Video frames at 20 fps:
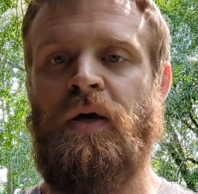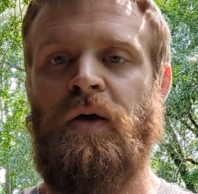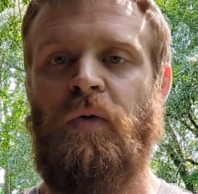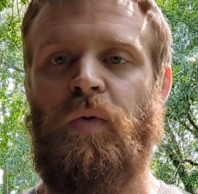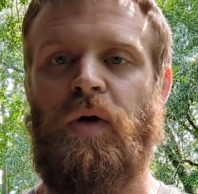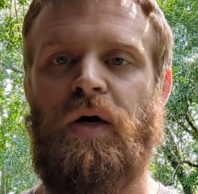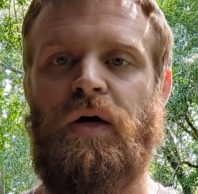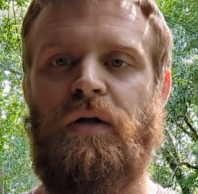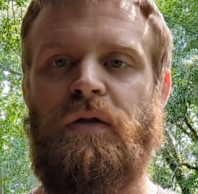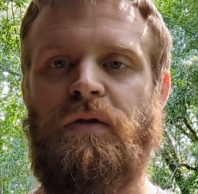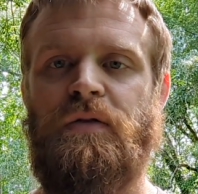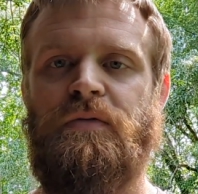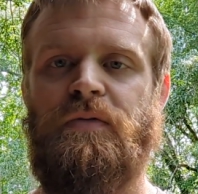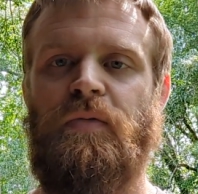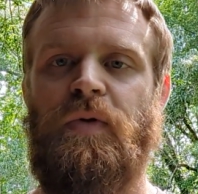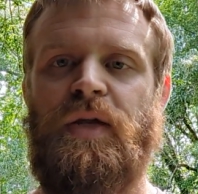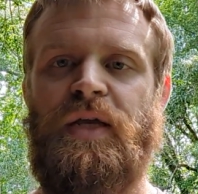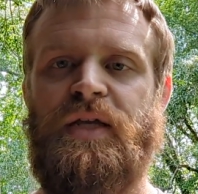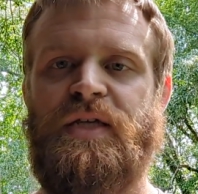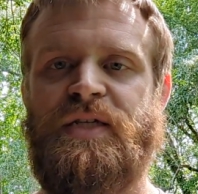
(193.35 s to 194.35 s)
Well,
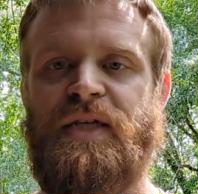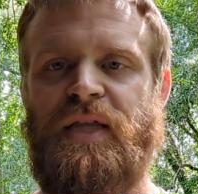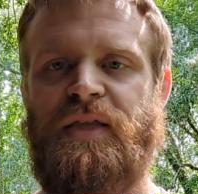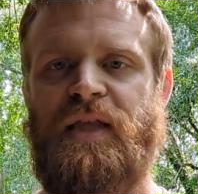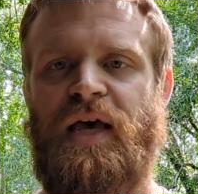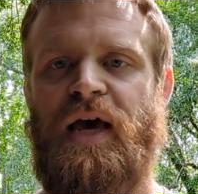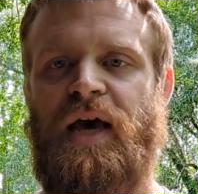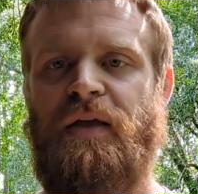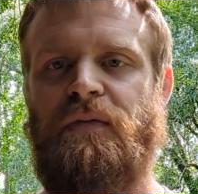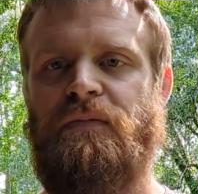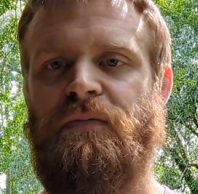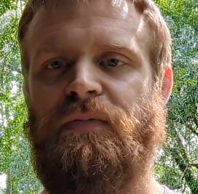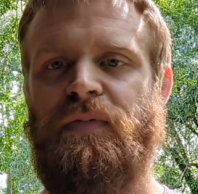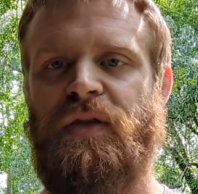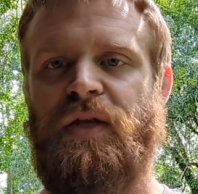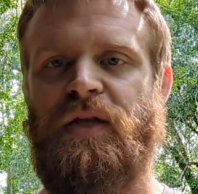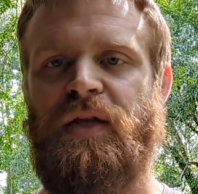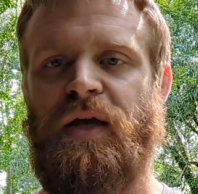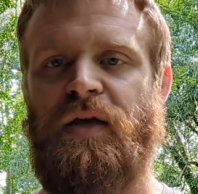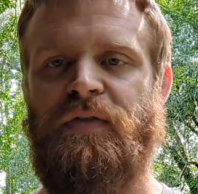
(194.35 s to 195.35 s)
when he said that,
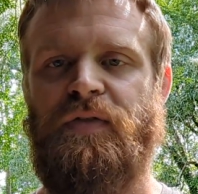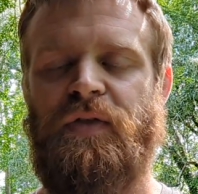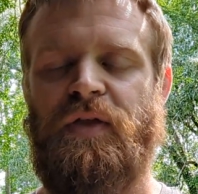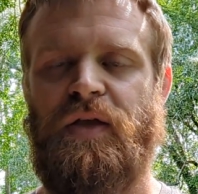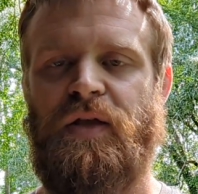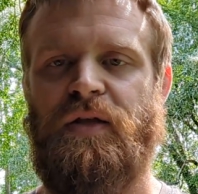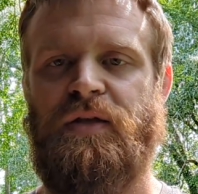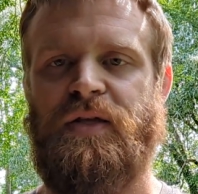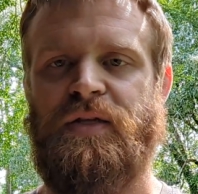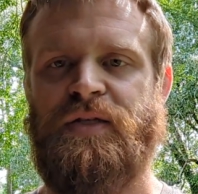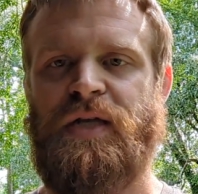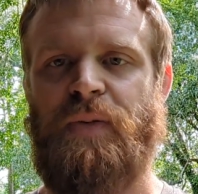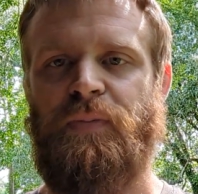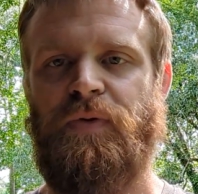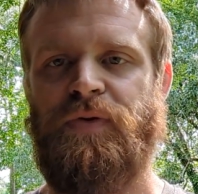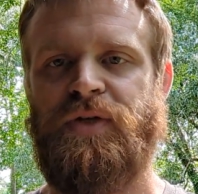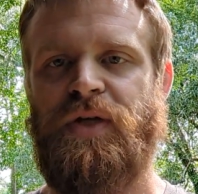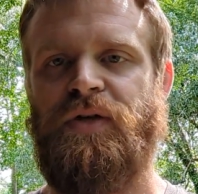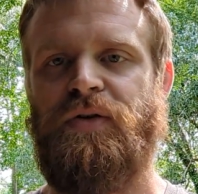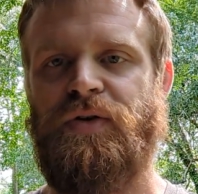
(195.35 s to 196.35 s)
the, the
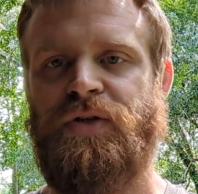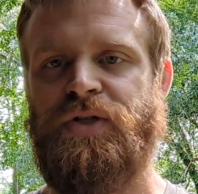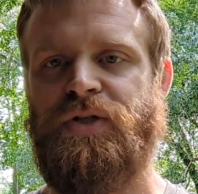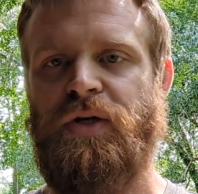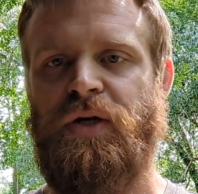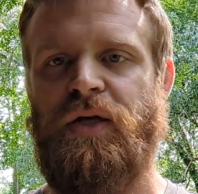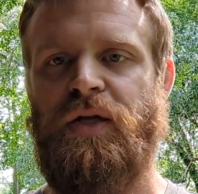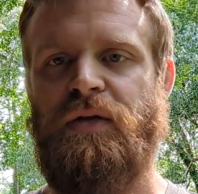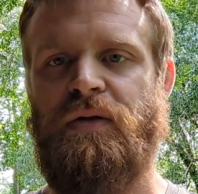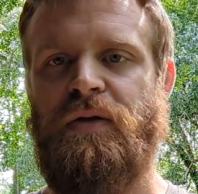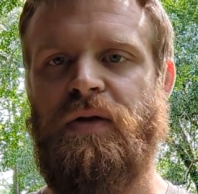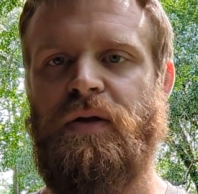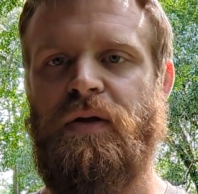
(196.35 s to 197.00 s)
disciples understood